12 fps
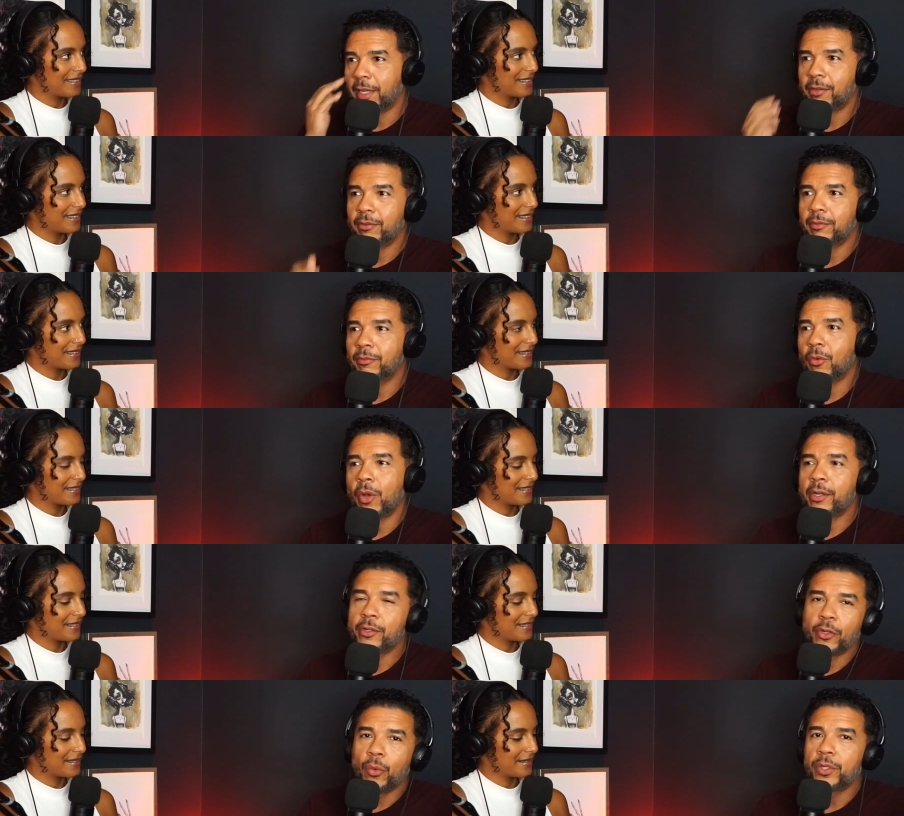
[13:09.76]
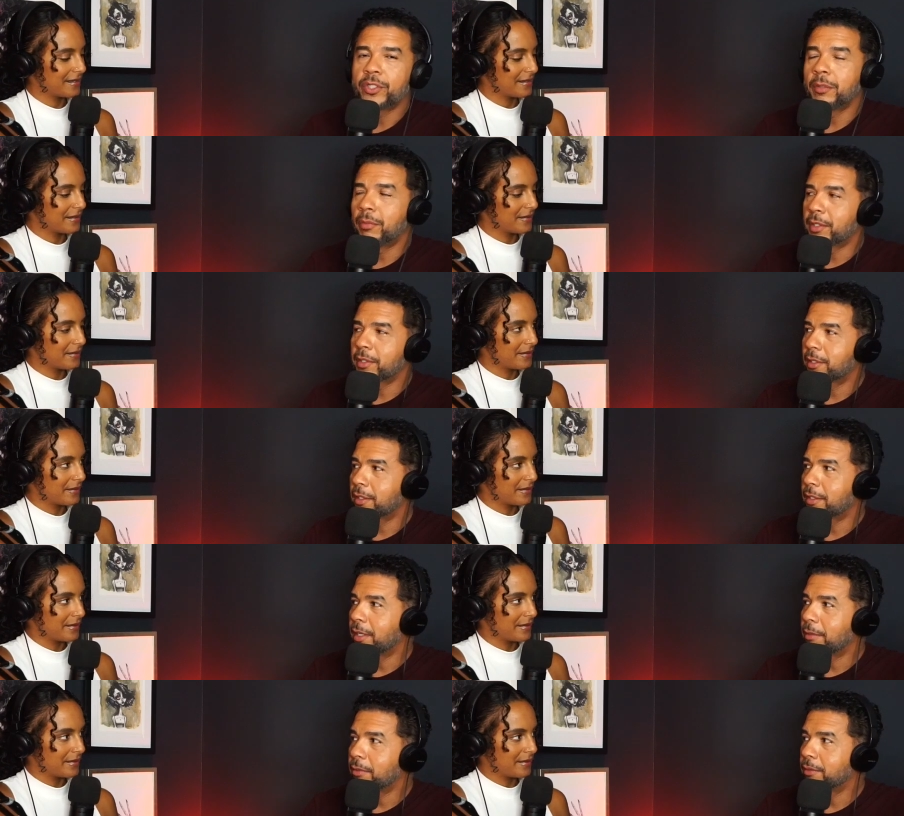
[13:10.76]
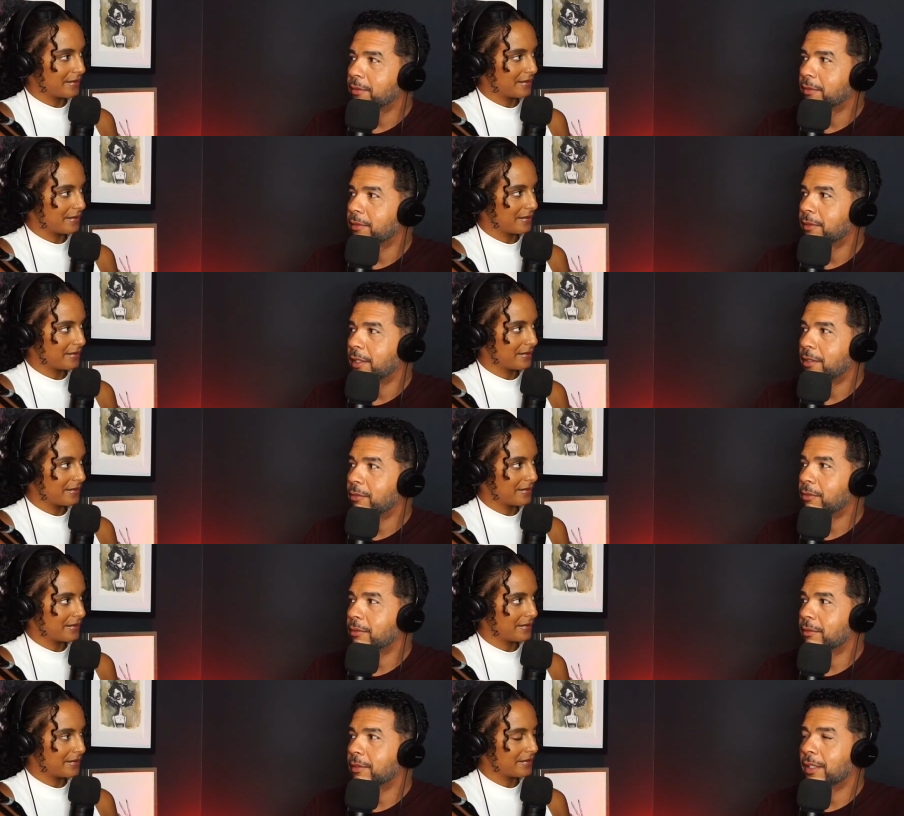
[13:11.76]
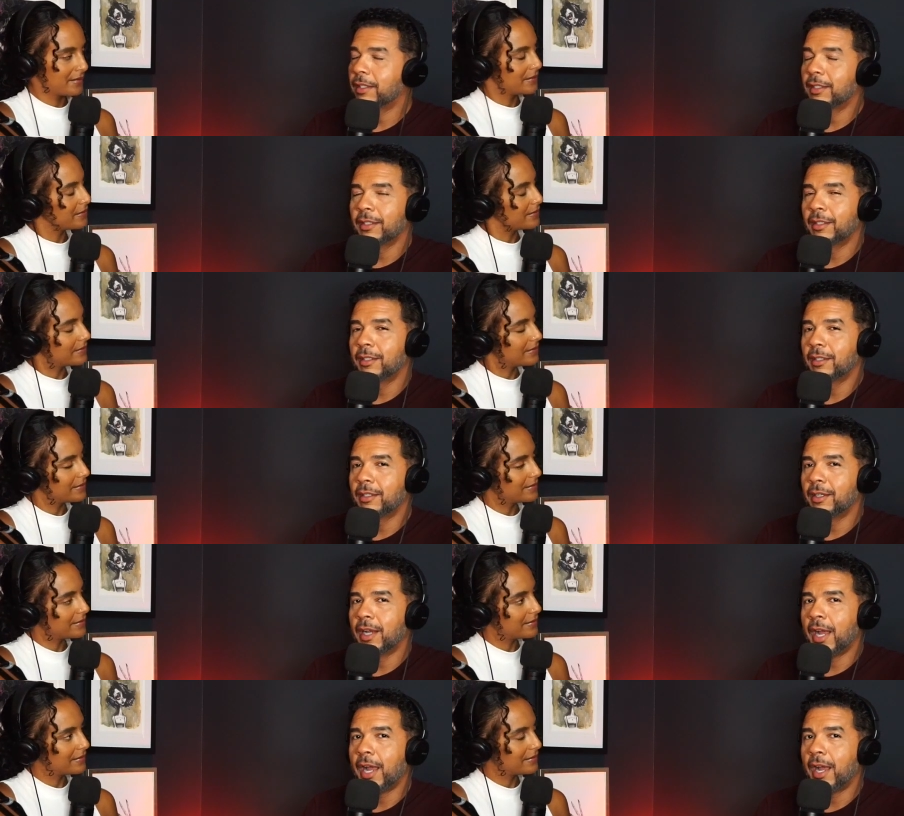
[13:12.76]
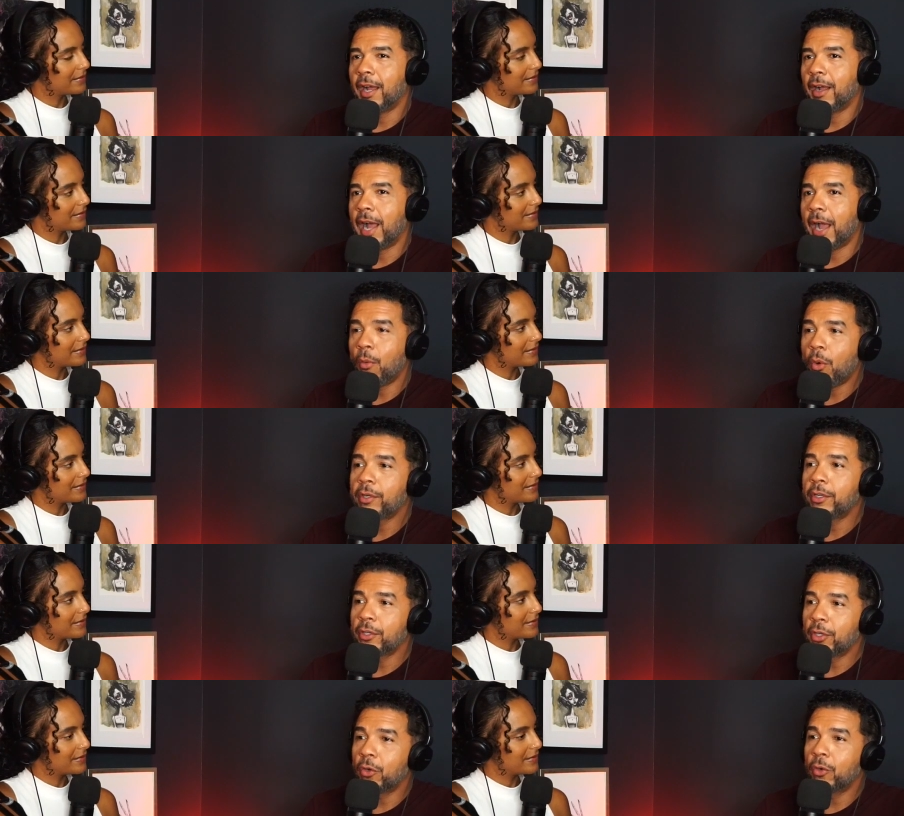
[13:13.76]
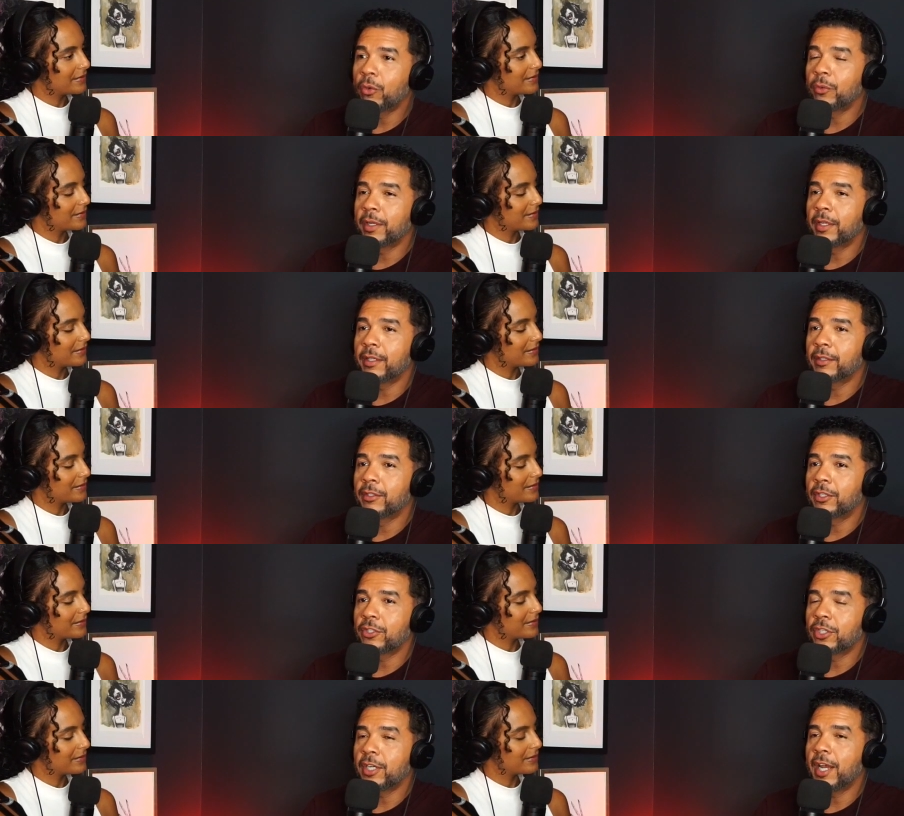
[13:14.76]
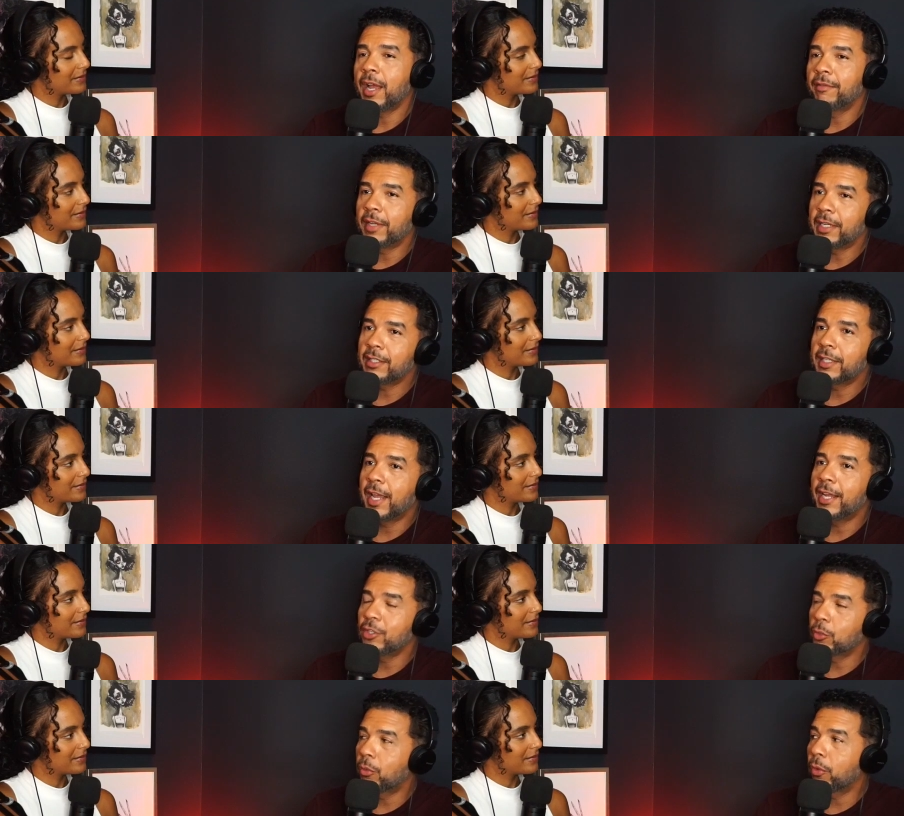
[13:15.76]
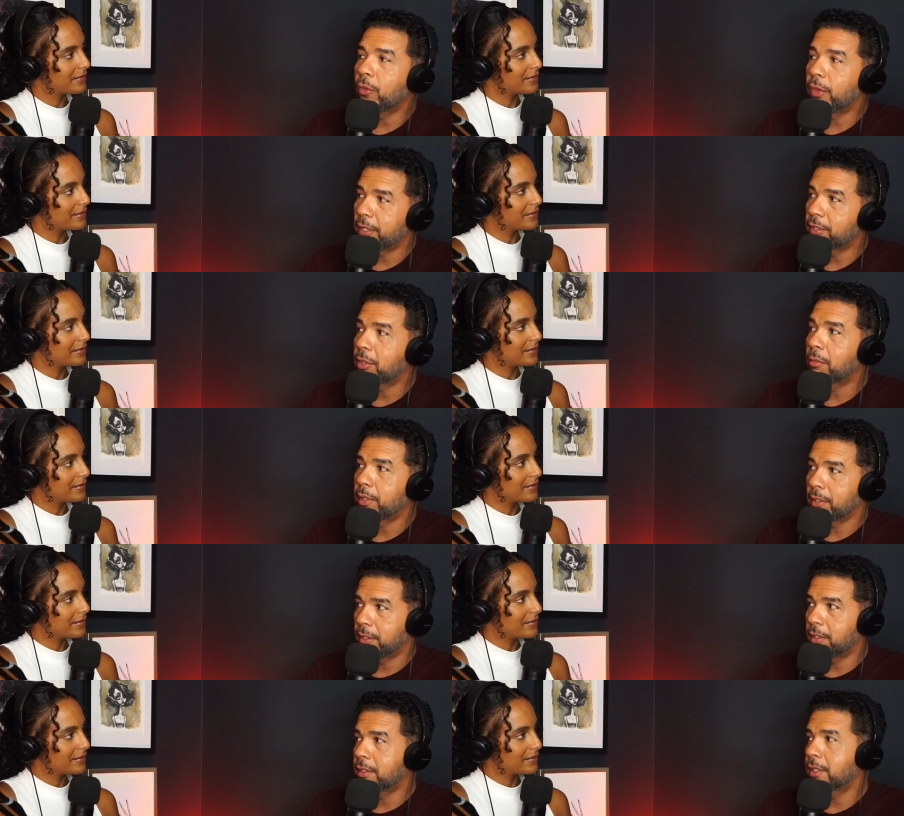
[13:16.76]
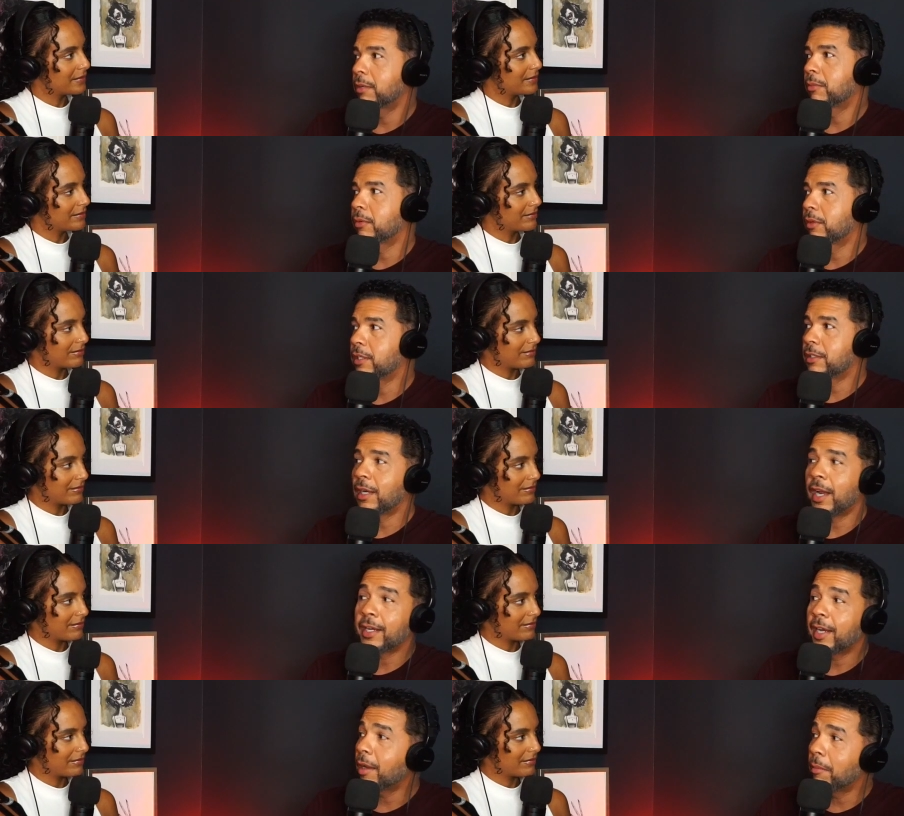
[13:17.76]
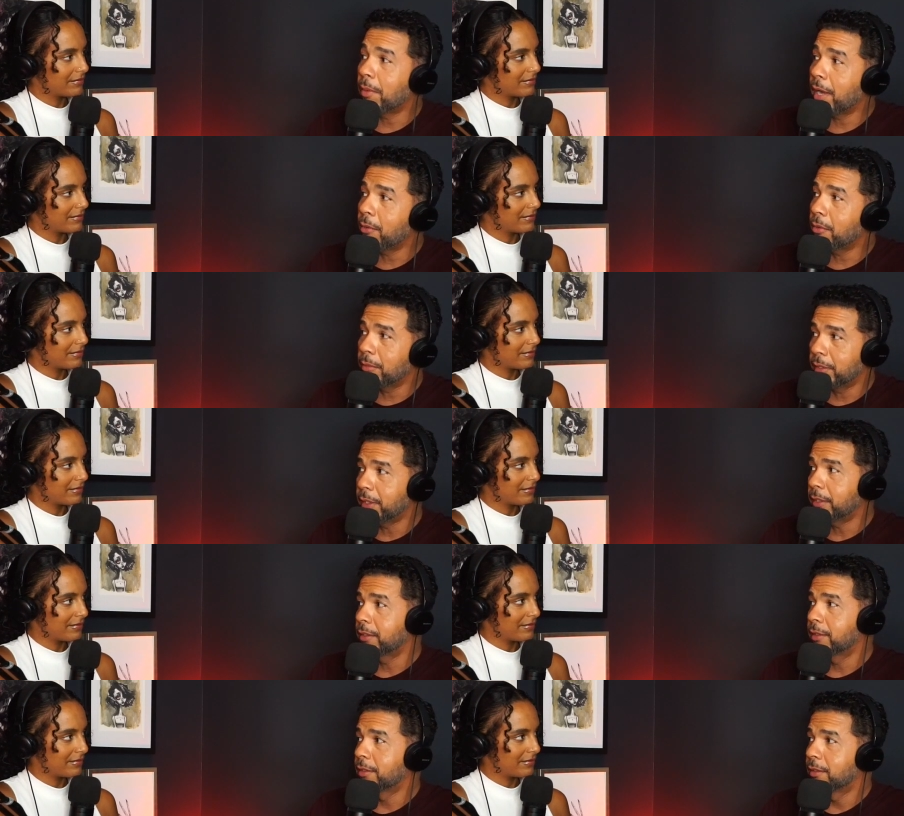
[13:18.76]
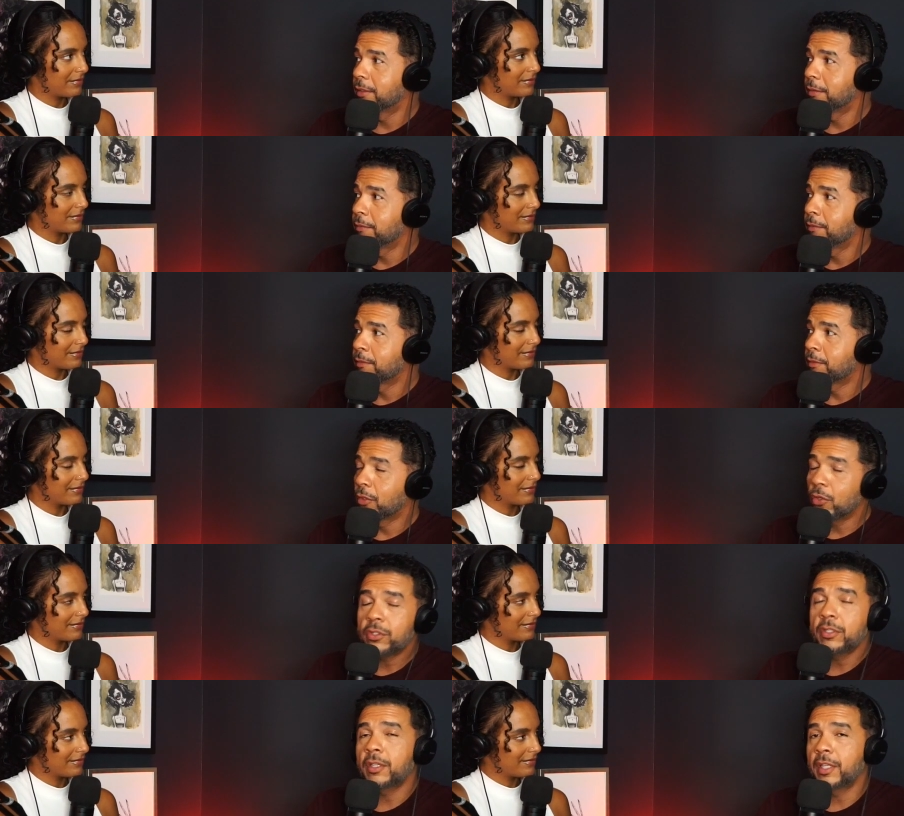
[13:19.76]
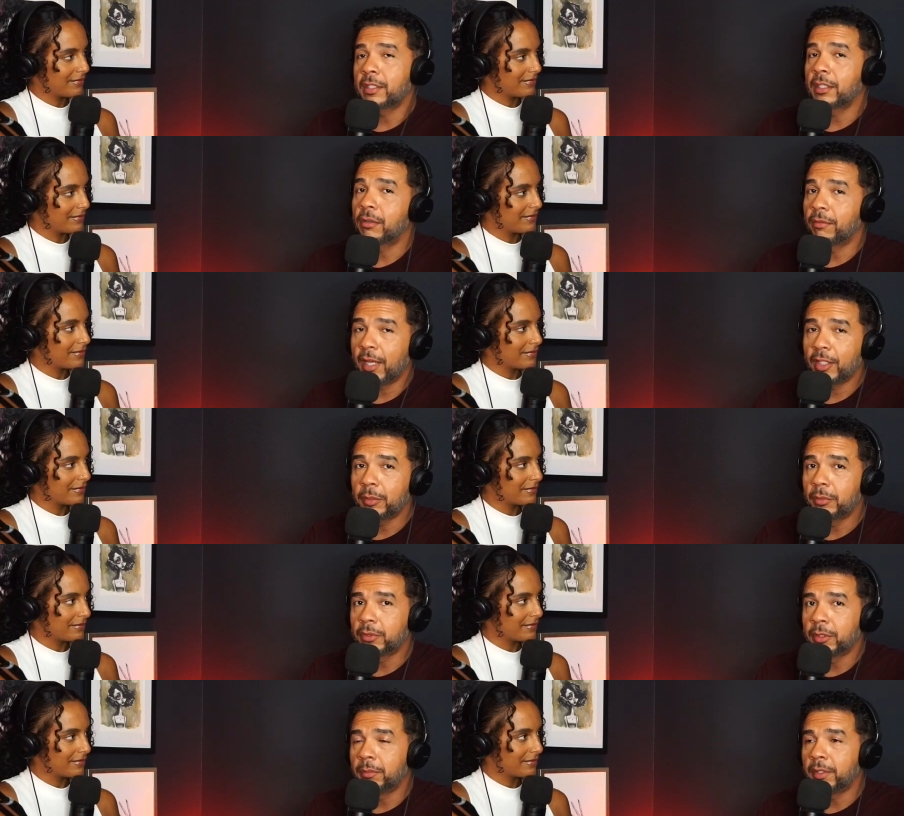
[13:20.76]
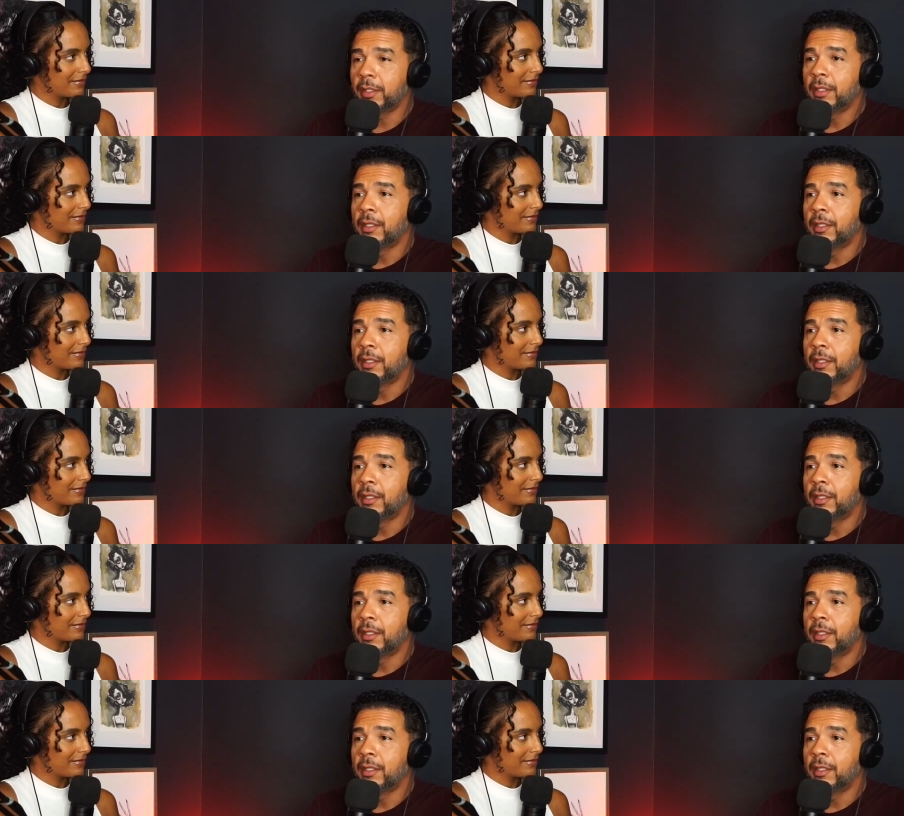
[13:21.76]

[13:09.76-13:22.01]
Speaker 1: I don't want to know what she brings to the table. I don't like I, I want to know does she have intangible things to bring to the table? Things that I can't buy with money. Mm. Those are the things that are valuable to me.